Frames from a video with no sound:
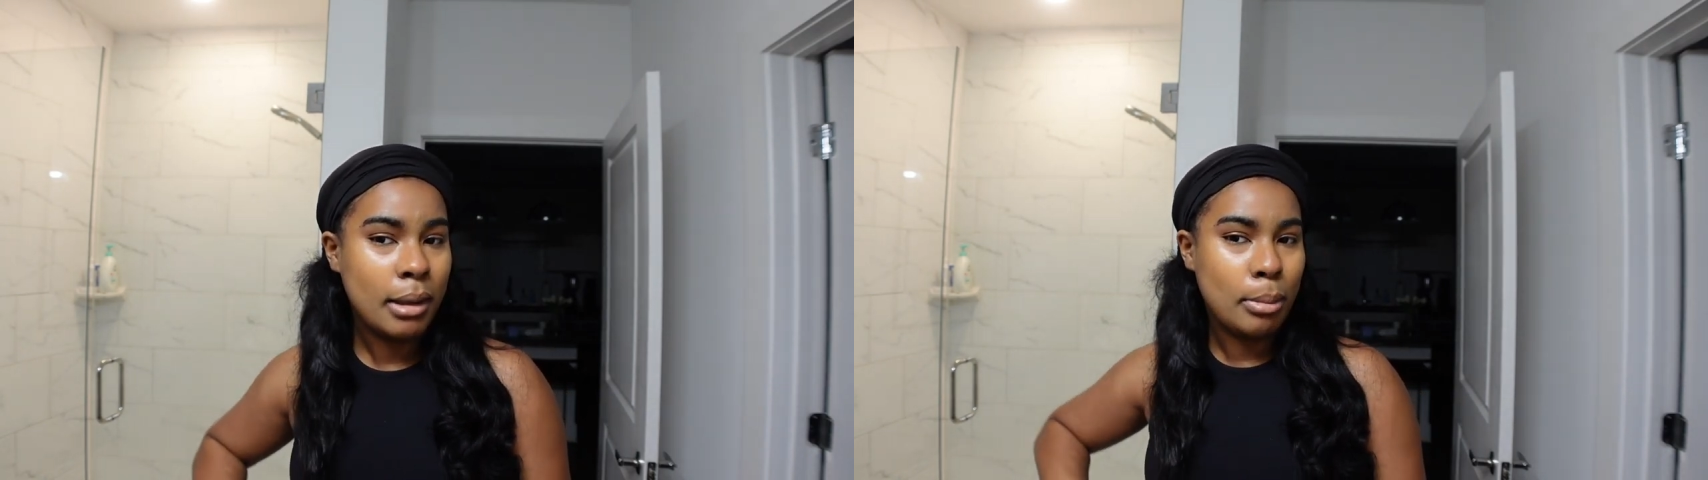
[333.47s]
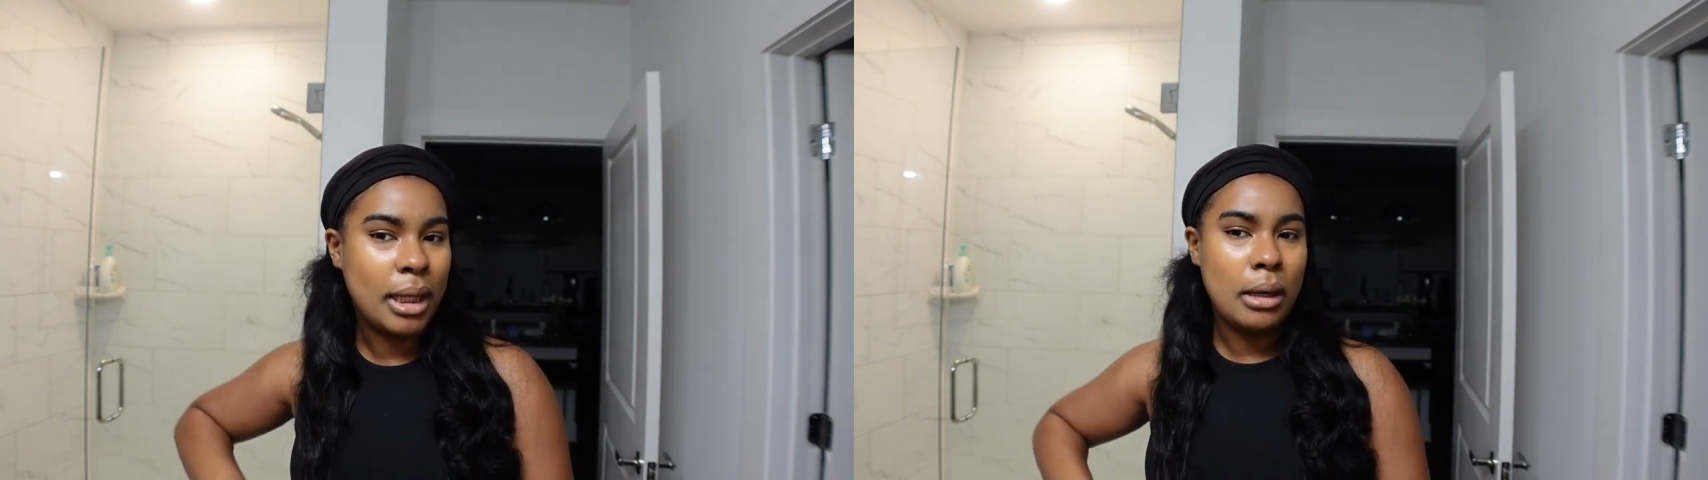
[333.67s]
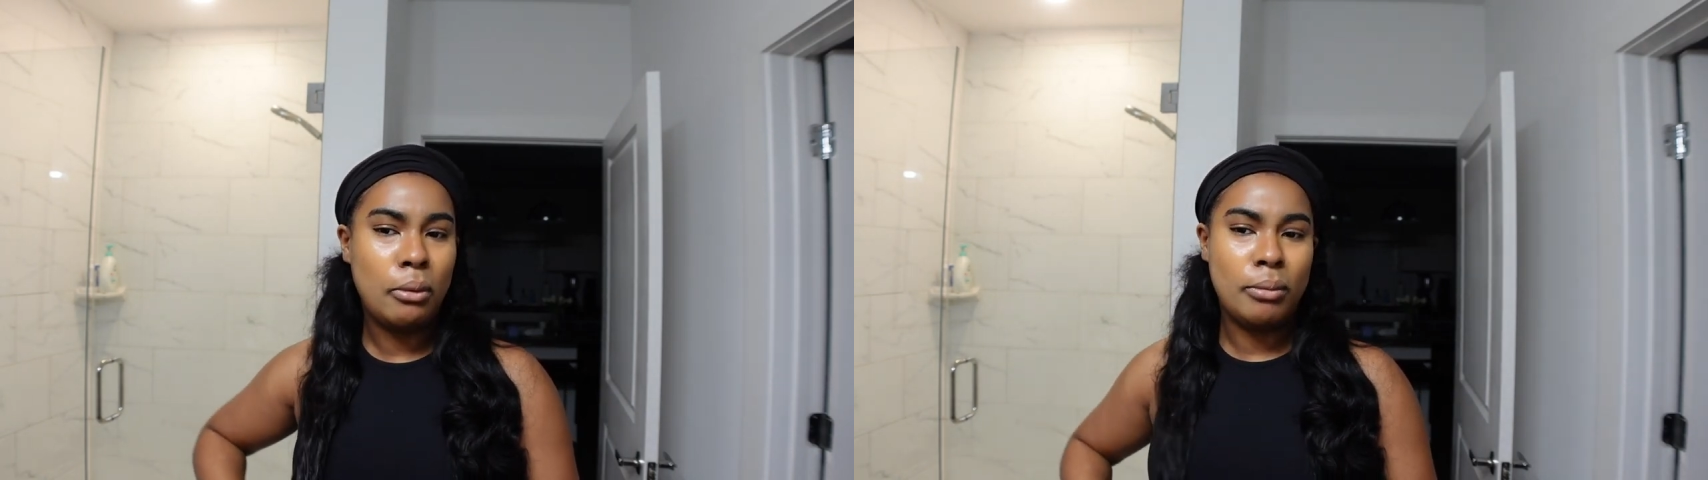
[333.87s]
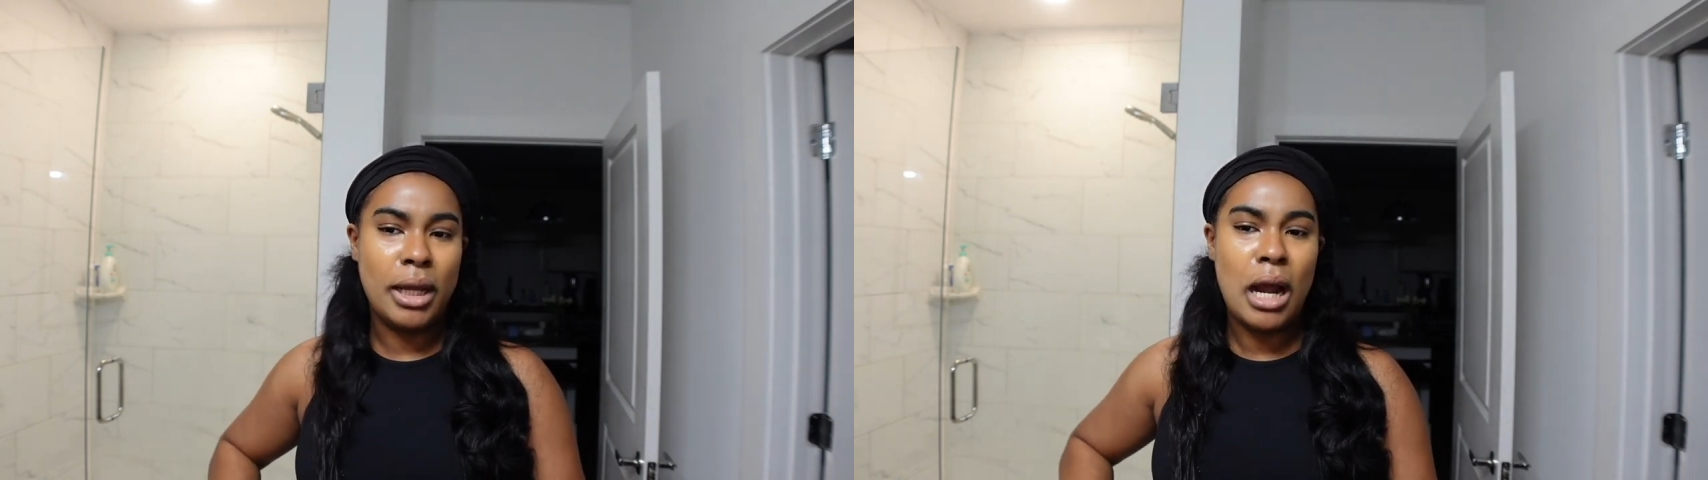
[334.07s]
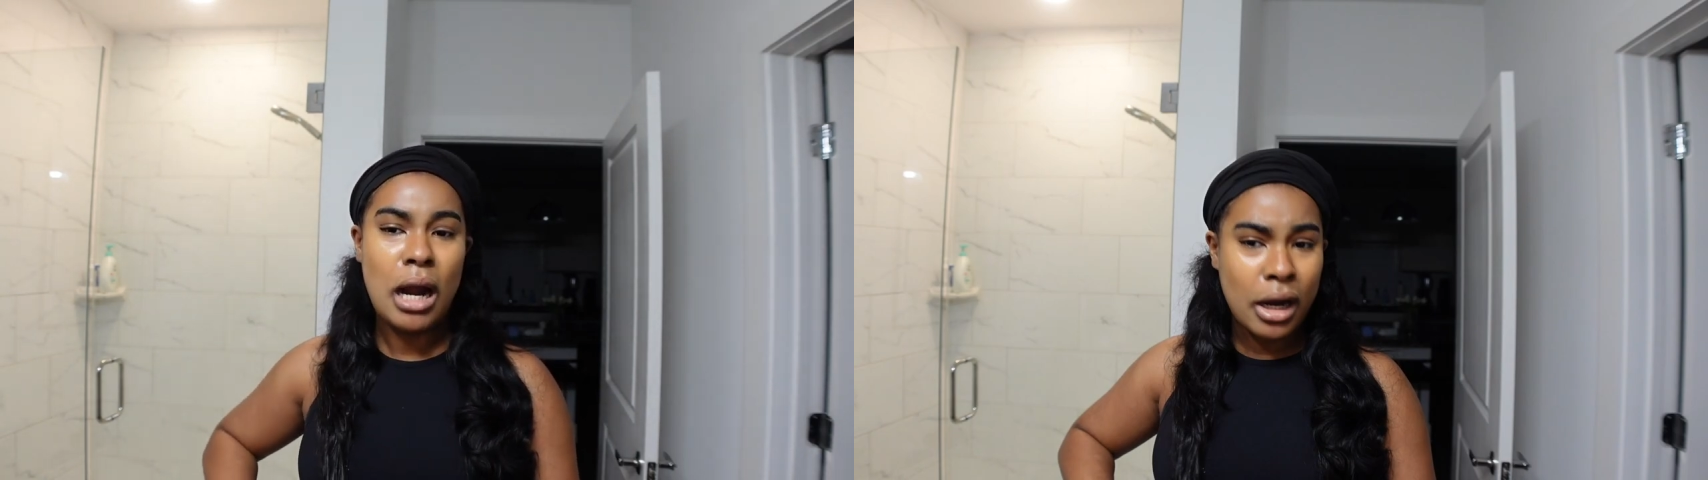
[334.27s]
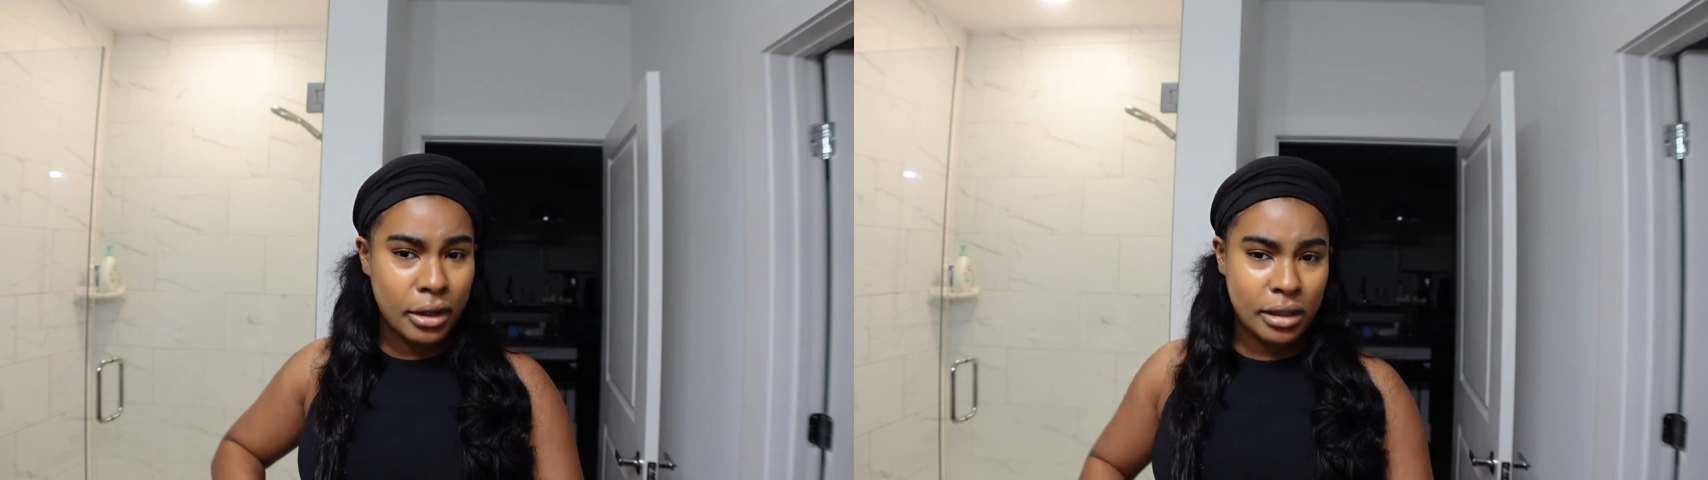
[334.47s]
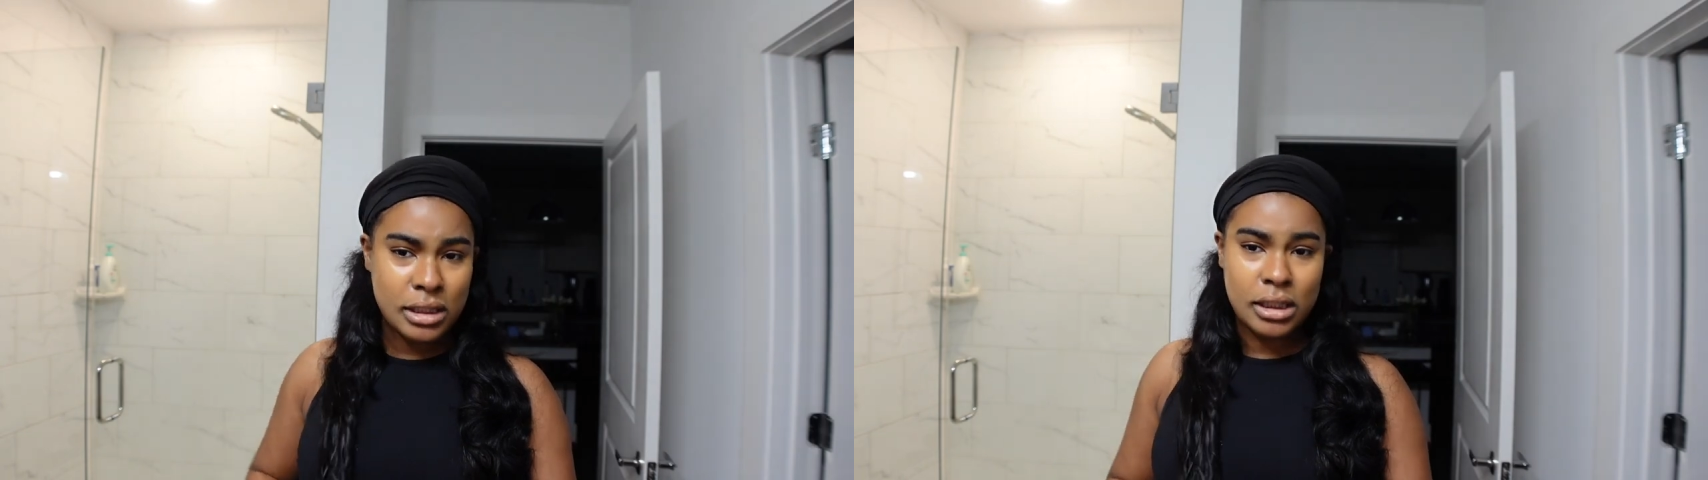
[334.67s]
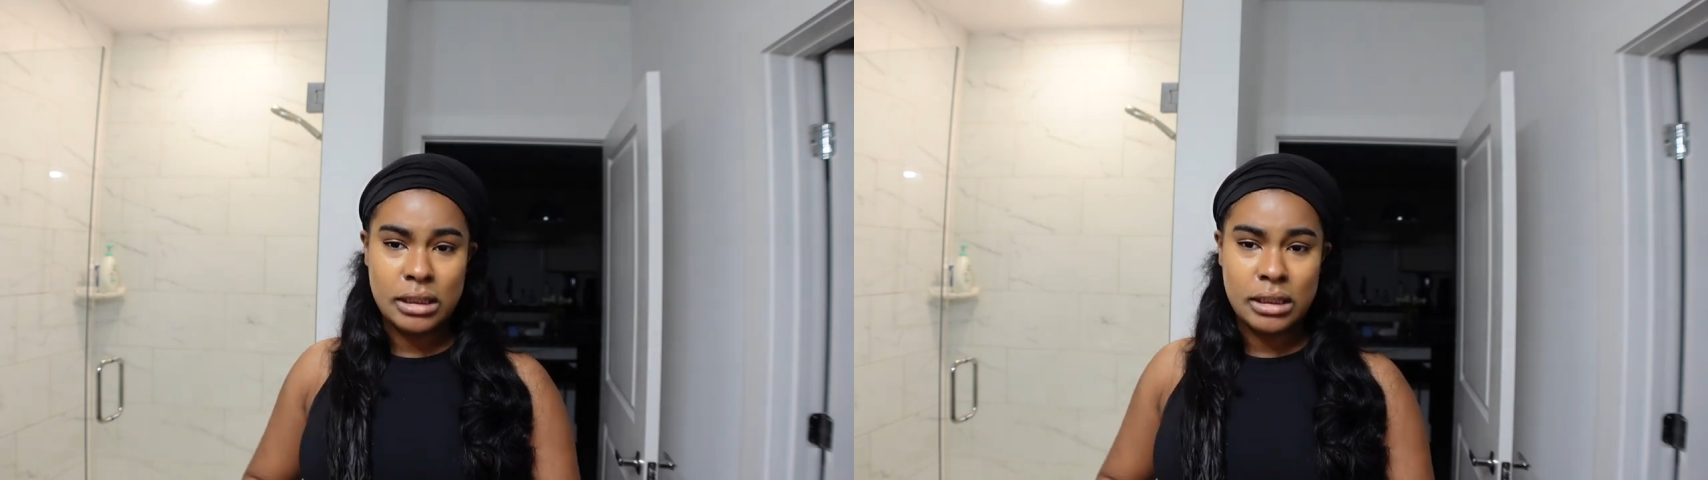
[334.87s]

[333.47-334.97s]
but it hurts,